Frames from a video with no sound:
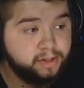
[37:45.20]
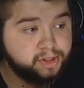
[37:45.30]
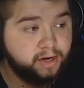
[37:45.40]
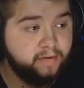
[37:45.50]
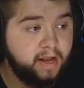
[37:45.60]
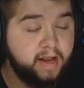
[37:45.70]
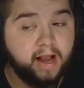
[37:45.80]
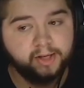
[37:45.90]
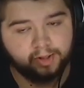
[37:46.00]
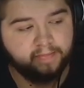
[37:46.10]
the Serie A,
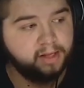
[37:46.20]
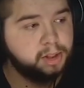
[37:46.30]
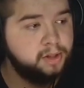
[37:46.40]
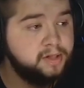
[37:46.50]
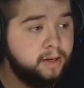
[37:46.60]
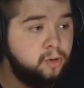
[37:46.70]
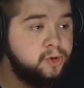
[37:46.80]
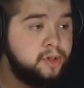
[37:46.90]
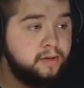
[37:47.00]
as I mentioned, and also